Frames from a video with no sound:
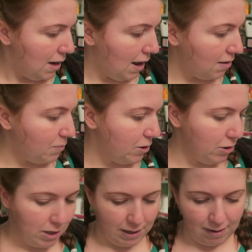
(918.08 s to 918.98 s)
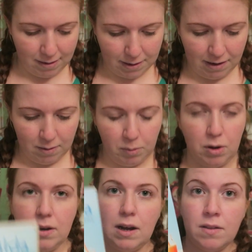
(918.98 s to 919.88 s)
Last but not least is a
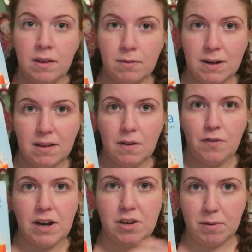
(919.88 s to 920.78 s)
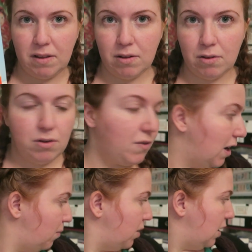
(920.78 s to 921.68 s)
book now. This one is in French, but it's also
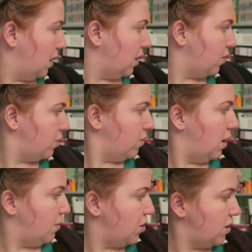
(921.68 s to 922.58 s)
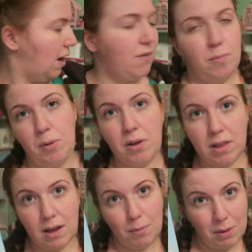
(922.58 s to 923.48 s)
available in English, so I'll just have a book
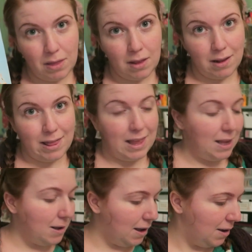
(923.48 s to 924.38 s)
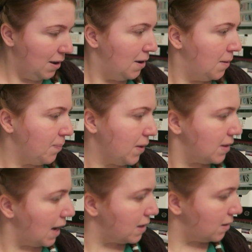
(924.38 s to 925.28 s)
there with the
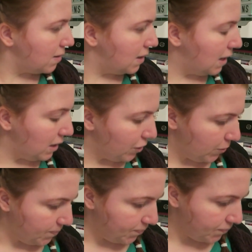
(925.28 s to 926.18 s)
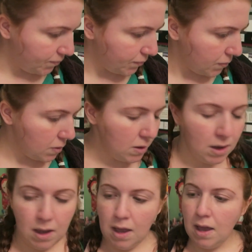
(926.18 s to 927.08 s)
titles in English.
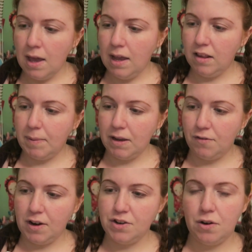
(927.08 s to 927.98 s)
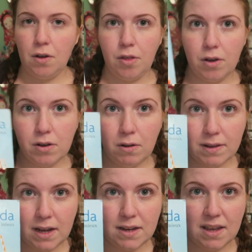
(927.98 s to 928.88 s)
It's by a French author
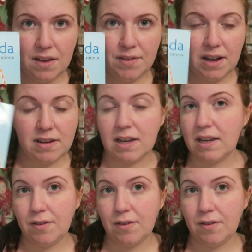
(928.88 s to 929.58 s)
called Anna Gavalda.